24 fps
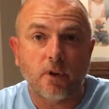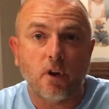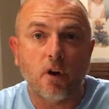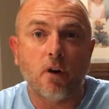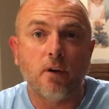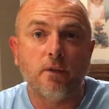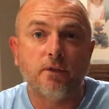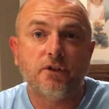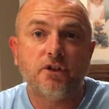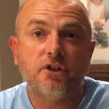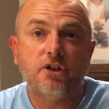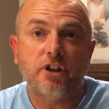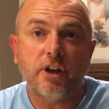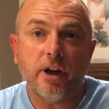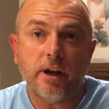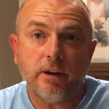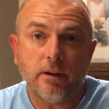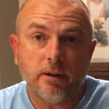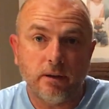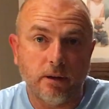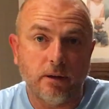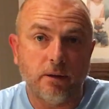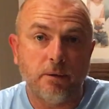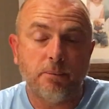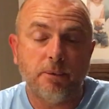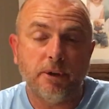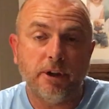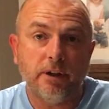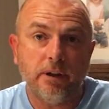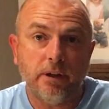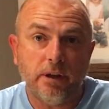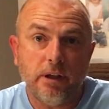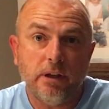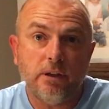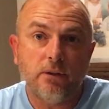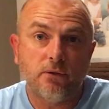of Jacob
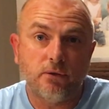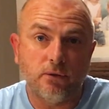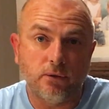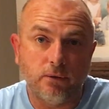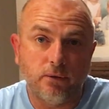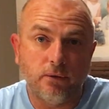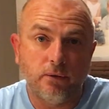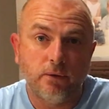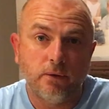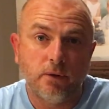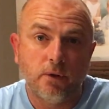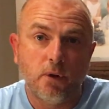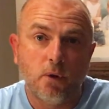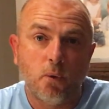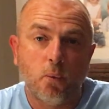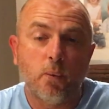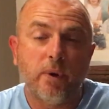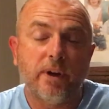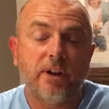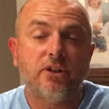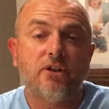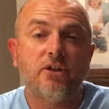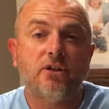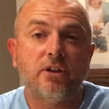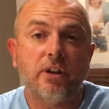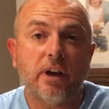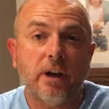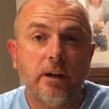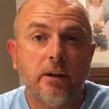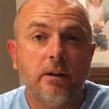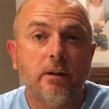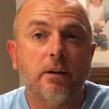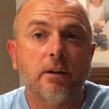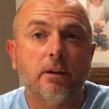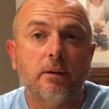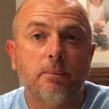and Esau, where
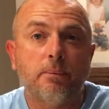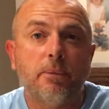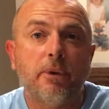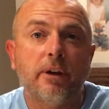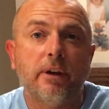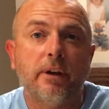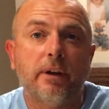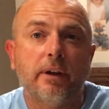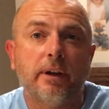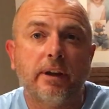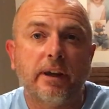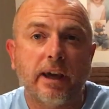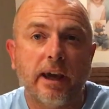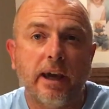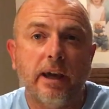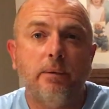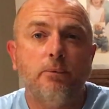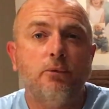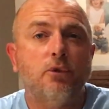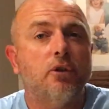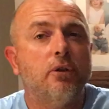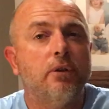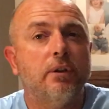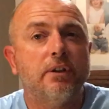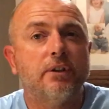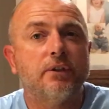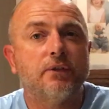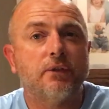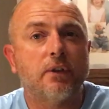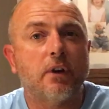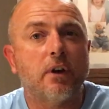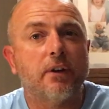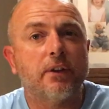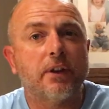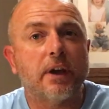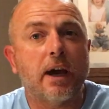Jacob came to his
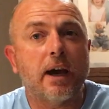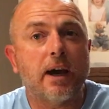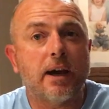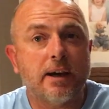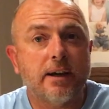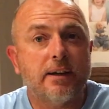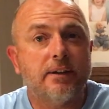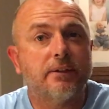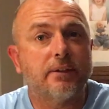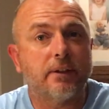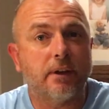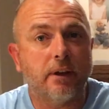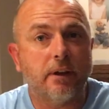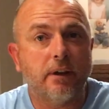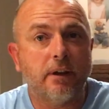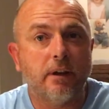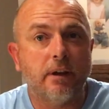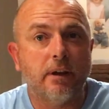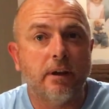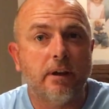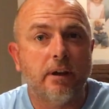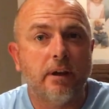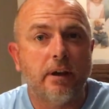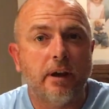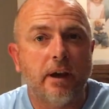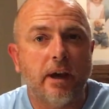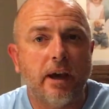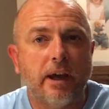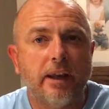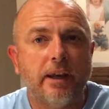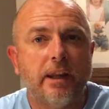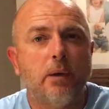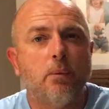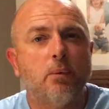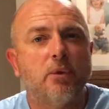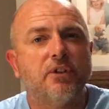father Isaac
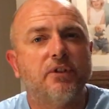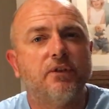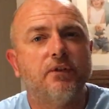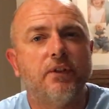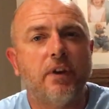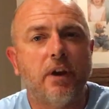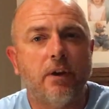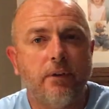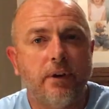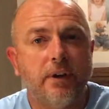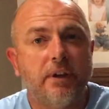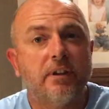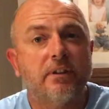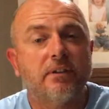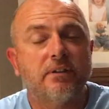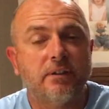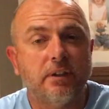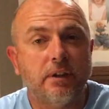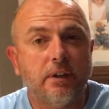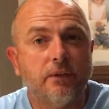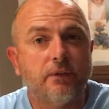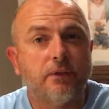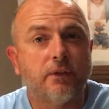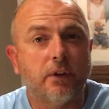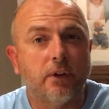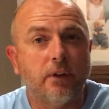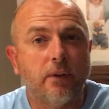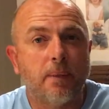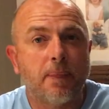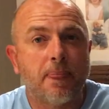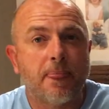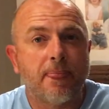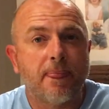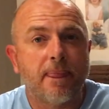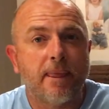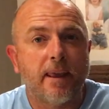and he was very deceitful.
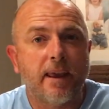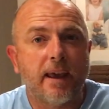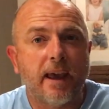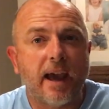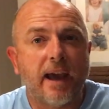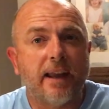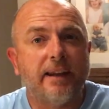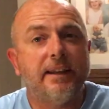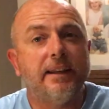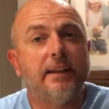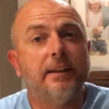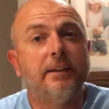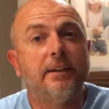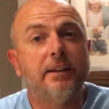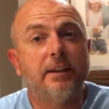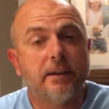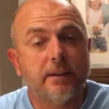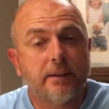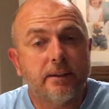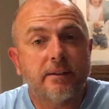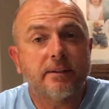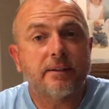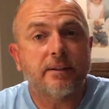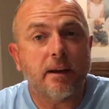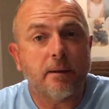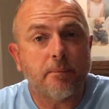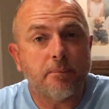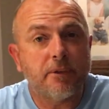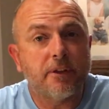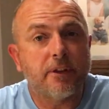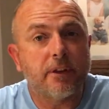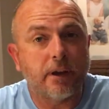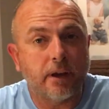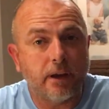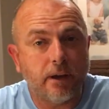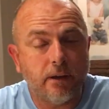And he did
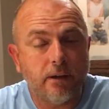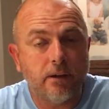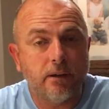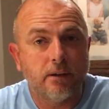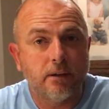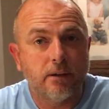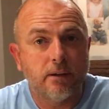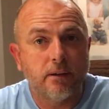something